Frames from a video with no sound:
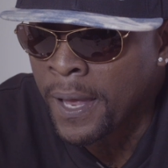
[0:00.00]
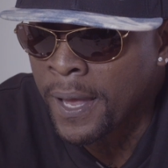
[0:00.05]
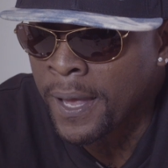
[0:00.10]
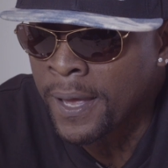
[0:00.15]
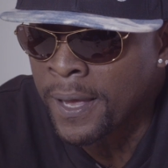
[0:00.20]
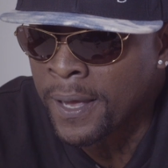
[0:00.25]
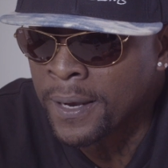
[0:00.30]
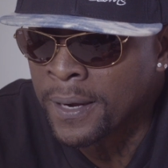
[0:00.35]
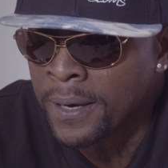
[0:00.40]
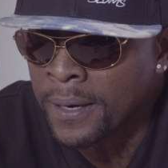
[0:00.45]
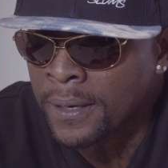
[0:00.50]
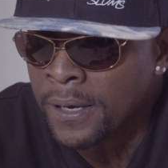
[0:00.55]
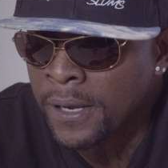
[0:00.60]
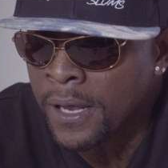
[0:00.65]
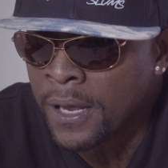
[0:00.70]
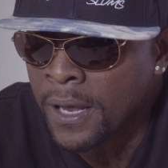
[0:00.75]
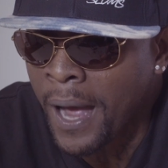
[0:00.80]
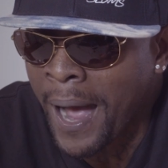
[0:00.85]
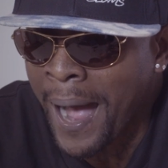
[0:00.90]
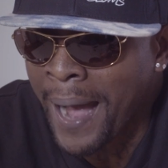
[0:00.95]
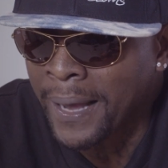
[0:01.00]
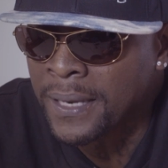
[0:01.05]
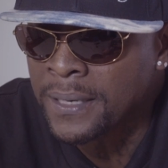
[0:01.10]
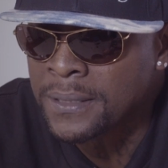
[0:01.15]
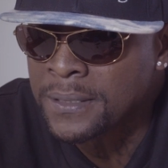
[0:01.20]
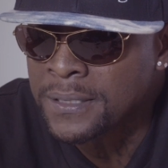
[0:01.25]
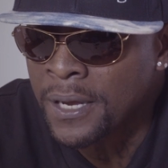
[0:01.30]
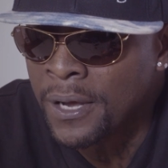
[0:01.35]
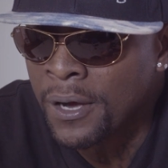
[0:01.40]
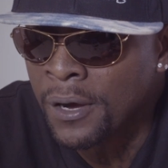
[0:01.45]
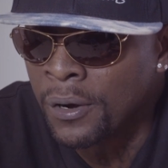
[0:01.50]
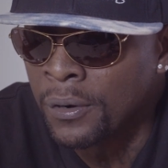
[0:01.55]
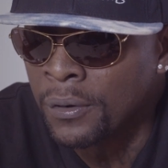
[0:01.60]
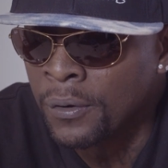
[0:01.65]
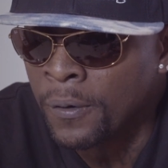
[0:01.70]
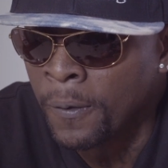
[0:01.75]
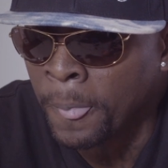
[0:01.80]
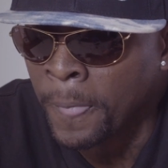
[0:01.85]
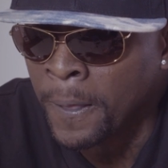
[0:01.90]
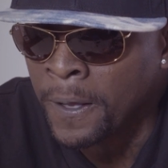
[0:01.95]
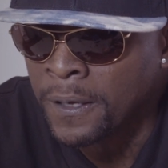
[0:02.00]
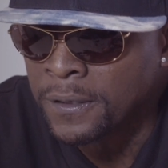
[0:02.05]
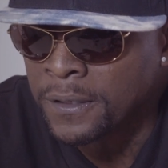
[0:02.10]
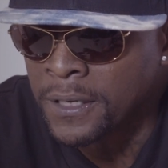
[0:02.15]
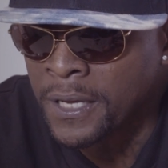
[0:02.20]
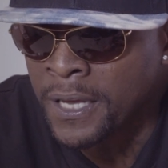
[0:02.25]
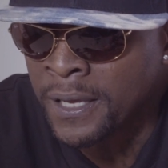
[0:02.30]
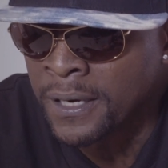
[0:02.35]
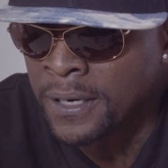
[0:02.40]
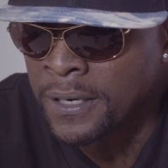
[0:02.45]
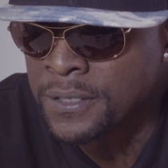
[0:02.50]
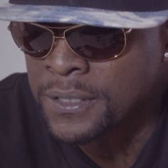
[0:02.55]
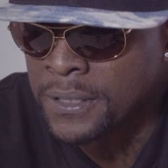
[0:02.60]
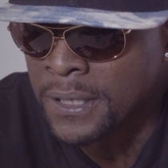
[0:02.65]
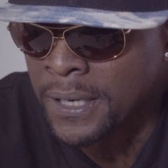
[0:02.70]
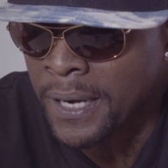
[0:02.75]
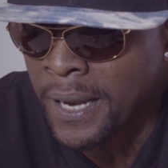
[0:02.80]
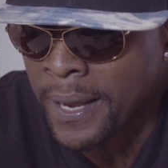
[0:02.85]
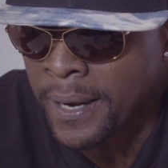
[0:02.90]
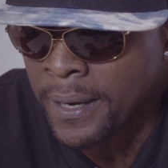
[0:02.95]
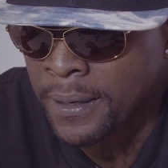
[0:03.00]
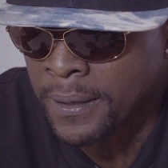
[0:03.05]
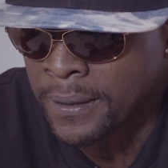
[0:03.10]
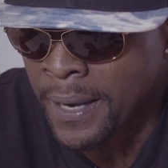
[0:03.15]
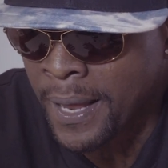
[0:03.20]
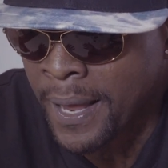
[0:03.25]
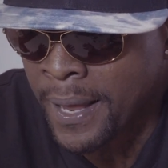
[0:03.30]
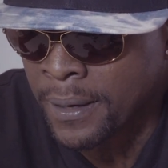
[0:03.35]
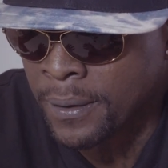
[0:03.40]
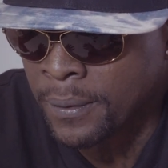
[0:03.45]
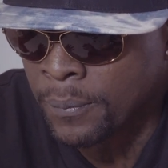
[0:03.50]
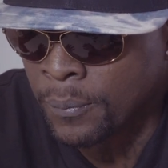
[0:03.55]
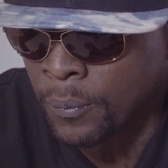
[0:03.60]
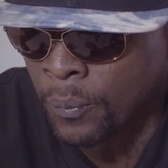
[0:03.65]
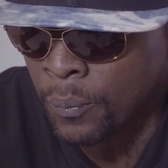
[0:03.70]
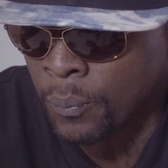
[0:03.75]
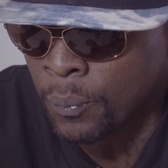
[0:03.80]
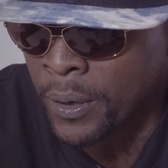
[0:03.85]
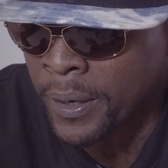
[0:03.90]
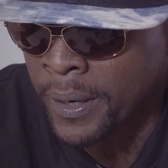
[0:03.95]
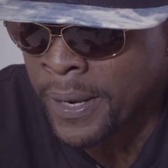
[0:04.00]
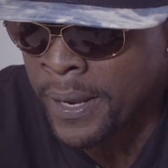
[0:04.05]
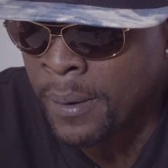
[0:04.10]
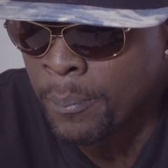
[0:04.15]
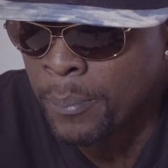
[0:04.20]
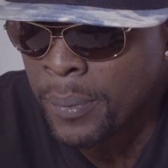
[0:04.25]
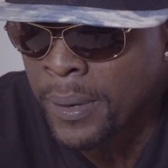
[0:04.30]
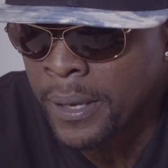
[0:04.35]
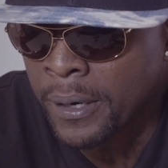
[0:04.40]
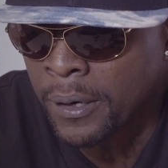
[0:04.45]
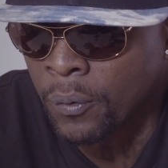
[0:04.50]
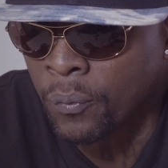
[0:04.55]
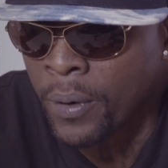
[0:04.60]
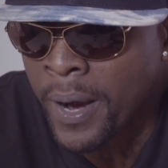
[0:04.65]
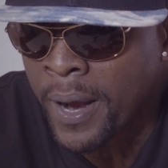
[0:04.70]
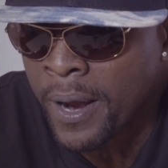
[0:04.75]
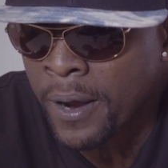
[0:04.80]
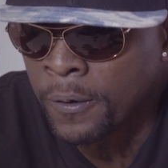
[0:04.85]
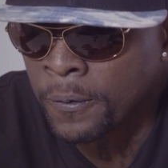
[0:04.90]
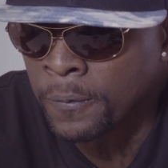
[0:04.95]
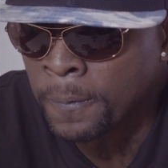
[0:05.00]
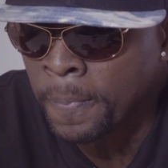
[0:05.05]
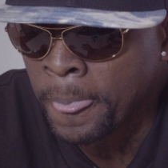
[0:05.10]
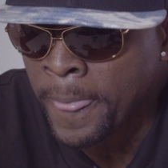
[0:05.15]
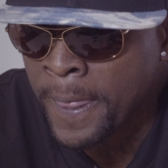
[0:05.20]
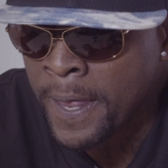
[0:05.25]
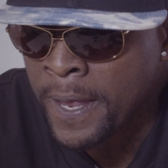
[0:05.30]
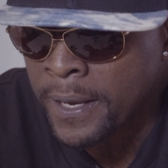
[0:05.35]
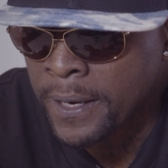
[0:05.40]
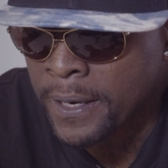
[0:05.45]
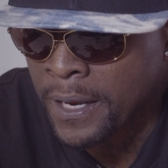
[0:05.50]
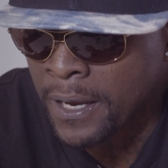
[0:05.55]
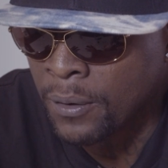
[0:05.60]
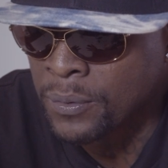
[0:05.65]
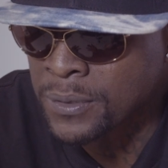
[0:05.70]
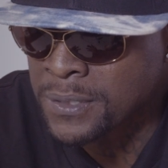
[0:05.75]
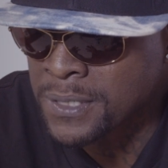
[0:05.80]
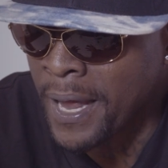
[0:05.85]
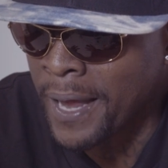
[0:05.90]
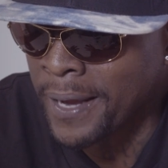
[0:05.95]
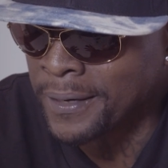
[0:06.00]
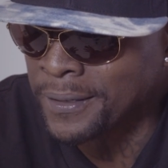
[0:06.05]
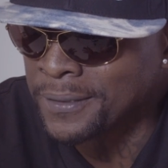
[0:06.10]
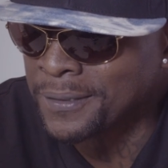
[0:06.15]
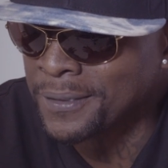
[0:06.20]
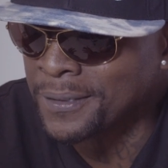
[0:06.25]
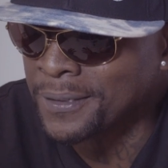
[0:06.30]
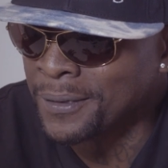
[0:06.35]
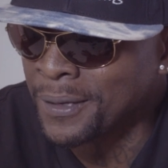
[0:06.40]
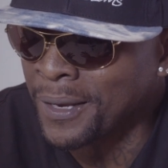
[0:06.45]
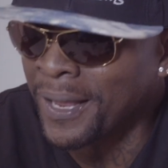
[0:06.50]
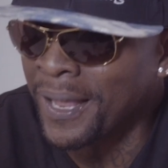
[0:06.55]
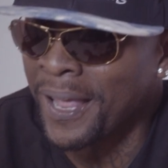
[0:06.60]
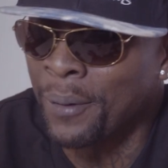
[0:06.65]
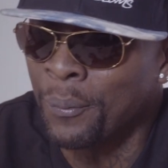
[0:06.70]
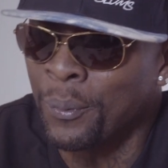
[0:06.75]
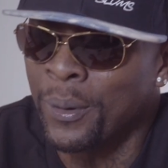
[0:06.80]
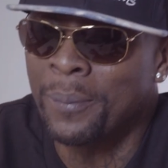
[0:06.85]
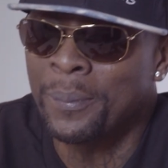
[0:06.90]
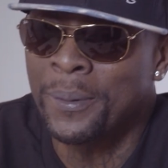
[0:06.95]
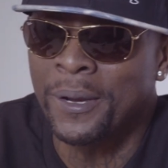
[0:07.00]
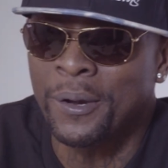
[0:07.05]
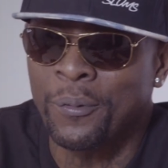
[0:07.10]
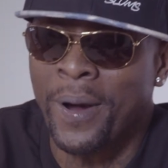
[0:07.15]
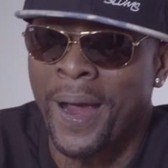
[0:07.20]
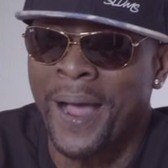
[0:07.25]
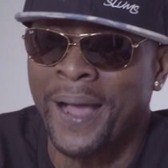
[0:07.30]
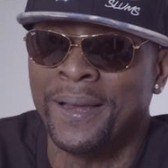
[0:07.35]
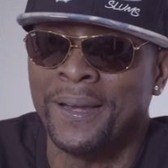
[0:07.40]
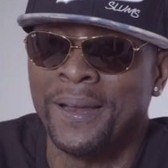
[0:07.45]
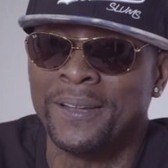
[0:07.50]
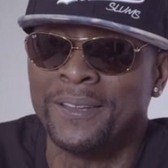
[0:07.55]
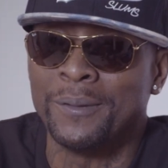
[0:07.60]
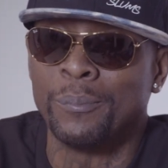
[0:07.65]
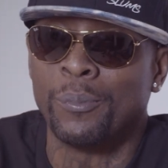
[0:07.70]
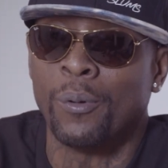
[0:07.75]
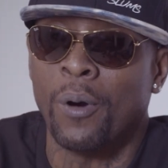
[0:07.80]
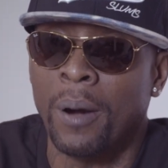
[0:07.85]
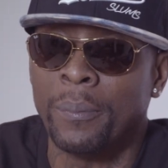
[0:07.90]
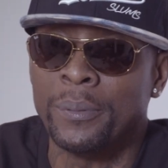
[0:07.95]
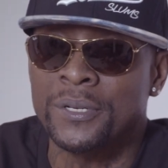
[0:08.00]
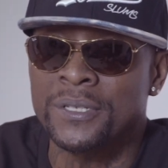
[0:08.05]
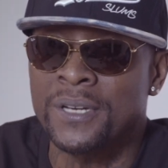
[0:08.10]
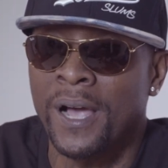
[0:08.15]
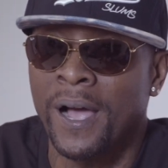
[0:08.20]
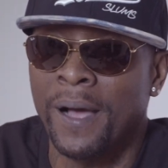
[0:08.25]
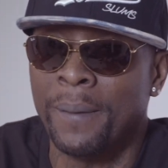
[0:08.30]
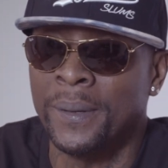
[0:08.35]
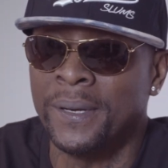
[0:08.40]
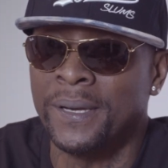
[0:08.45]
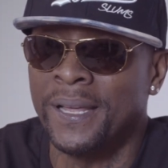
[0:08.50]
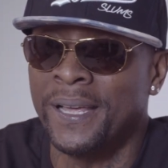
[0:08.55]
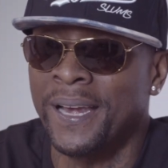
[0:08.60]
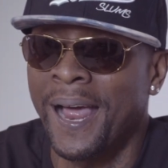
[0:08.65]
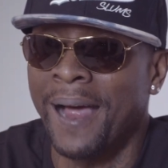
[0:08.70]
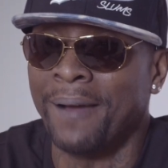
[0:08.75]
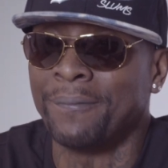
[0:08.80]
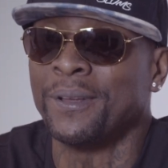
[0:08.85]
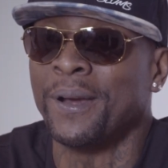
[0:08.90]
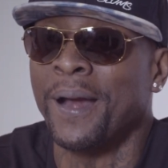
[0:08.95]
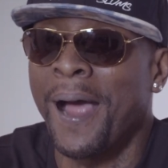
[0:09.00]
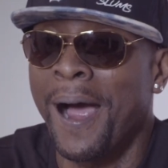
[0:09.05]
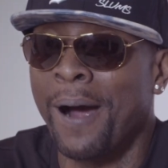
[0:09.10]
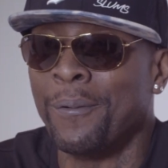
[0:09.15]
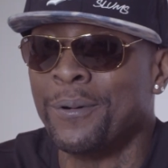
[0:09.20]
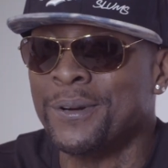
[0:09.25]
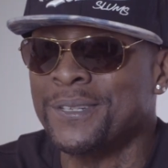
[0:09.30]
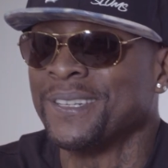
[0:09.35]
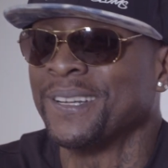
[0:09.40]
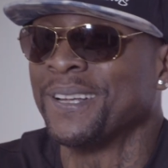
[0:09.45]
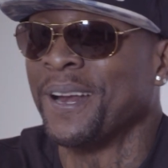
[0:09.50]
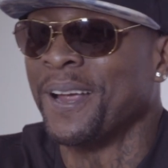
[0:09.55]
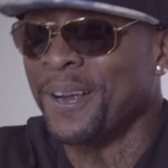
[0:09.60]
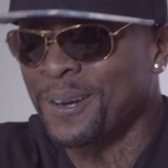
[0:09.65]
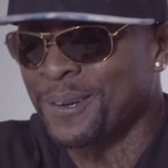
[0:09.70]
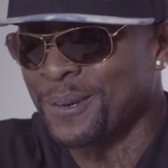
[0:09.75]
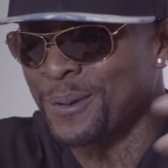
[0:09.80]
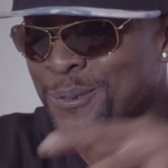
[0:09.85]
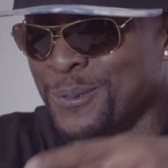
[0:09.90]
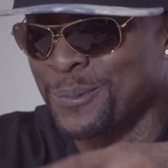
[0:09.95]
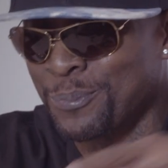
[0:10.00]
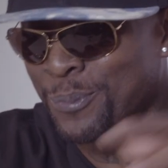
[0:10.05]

and it, I can tell the energy that that with him being around, it was like Nigga, we be cracking at the barbershop, and then after the hours, nigga, they close the